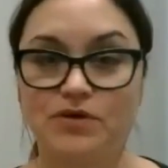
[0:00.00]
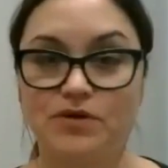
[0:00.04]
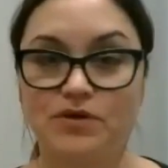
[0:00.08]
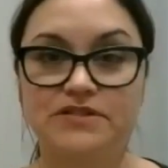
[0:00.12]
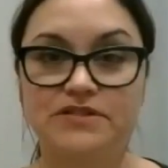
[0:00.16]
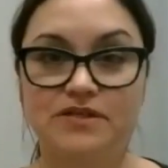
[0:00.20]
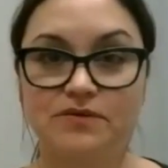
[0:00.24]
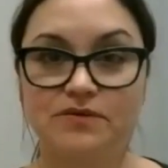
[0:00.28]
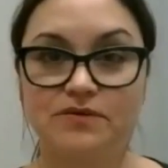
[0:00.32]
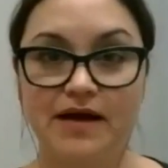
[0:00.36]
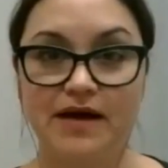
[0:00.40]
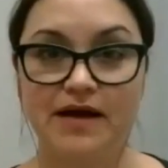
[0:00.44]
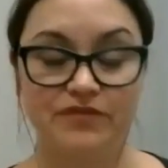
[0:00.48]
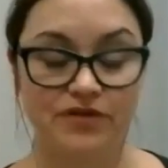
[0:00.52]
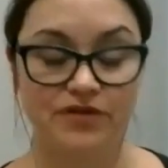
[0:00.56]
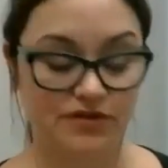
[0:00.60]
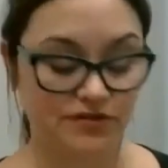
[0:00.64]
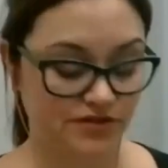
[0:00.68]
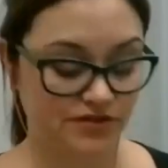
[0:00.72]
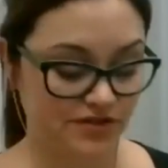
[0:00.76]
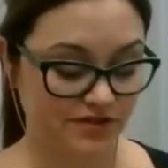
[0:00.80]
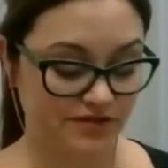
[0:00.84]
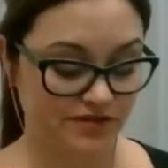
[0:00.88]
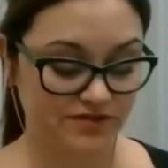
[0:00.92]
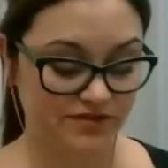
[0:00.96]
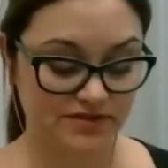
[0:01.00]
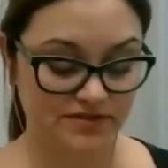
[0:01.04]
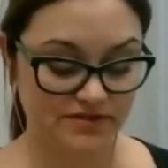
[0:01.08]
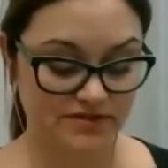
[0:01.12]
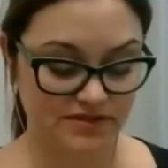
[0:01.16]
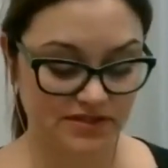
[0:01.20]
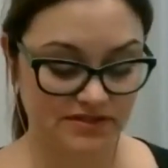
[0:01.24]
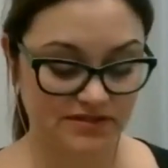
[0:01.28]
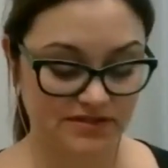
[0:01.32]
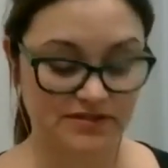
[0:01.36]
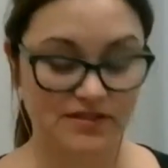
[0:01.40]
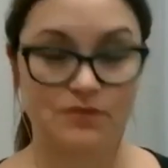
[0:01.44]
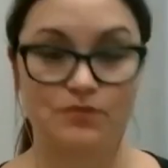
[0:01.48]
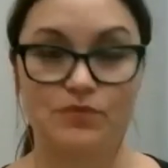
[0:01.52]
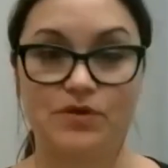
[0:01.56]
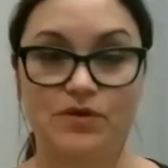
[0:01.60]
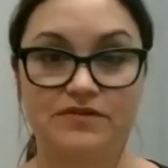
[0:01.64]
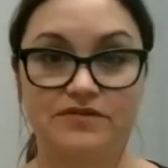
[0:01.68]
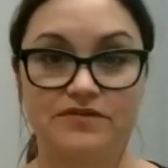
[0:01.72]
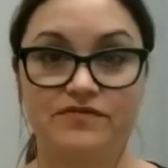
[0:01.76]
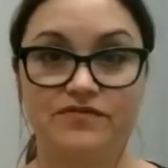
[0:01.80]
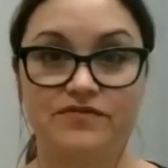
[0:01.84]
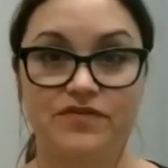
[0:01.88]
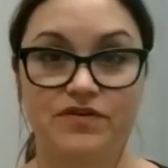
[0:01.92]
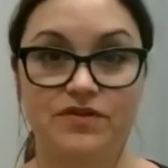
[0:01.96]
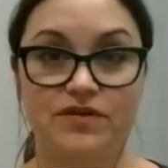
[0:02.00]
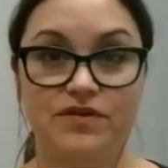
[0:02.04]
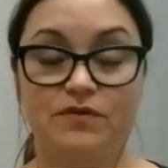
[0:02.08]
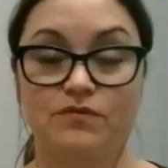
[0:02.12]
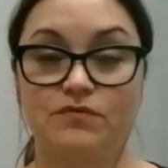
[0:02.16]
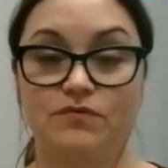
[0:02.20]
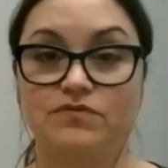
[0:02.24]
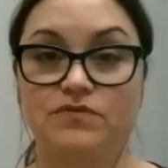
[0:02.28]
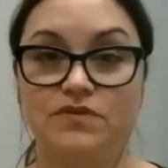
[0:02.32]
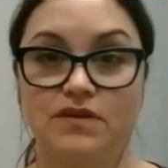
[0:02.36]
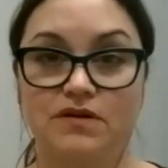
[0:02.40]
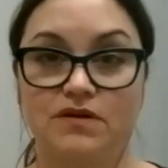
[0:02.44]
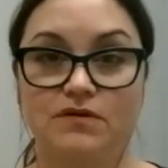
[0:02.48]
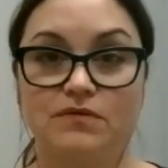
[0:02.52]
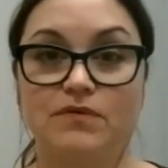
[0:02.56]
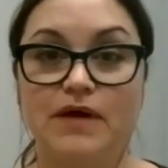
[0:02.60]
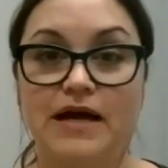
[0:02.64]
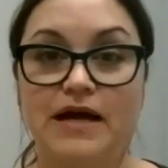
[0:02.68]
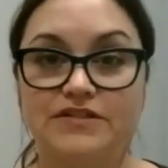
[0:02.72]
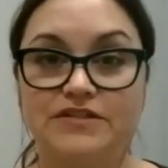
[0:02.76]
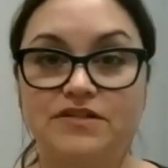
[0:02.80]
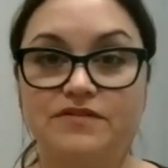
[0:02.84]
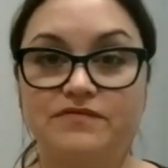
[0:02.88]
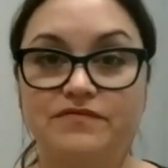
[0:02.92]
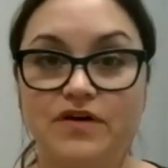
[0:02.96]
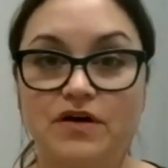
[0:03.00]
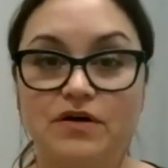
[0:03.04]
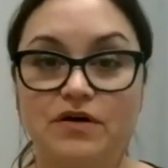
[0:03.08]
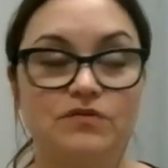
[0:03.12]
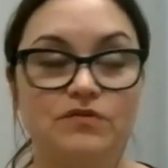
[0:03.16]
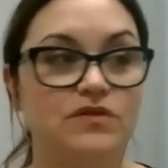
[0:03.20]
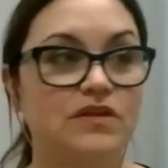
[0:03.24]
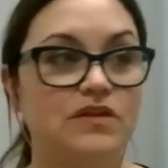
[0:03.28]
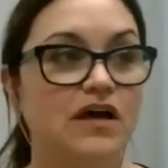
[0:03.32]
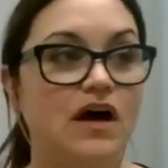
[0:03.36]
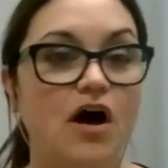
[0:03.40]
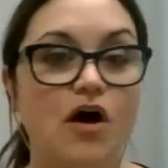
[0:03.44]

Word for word: whatsoever to someone for their right to vote?